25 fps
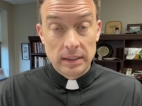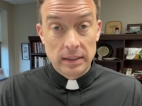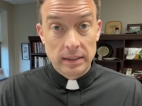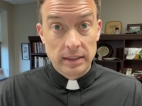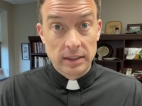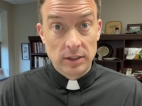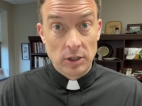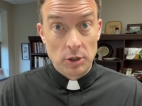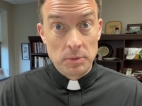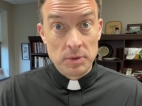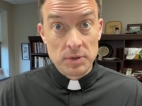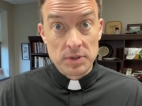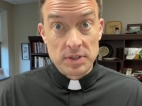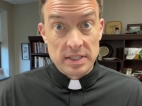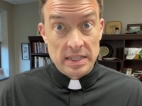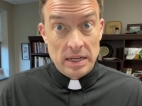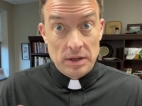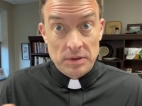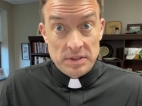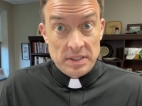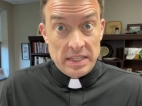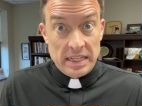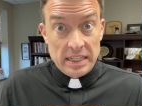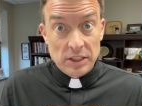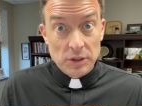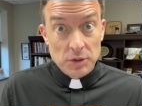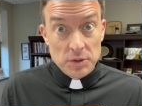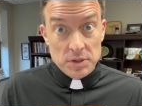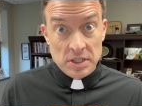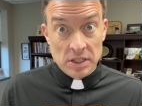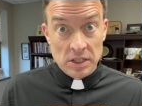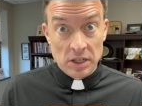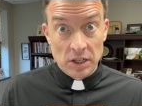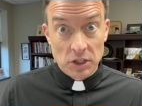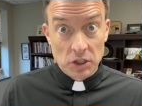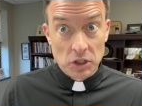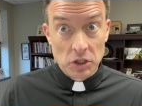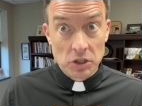it almost sounds like
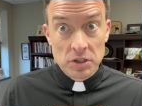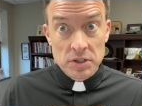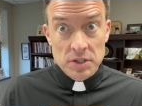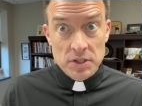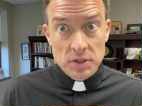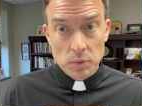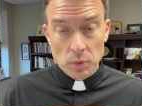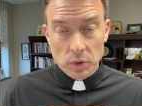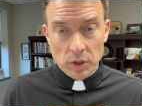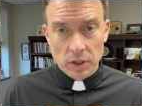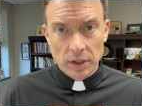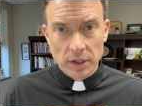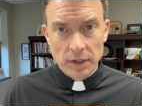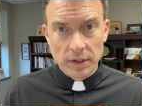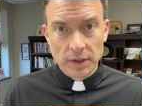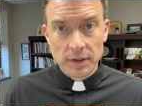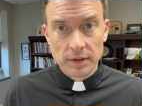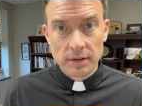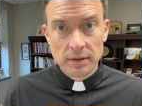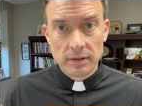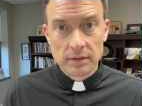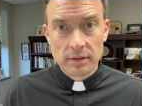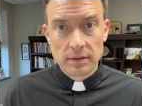using a curse word.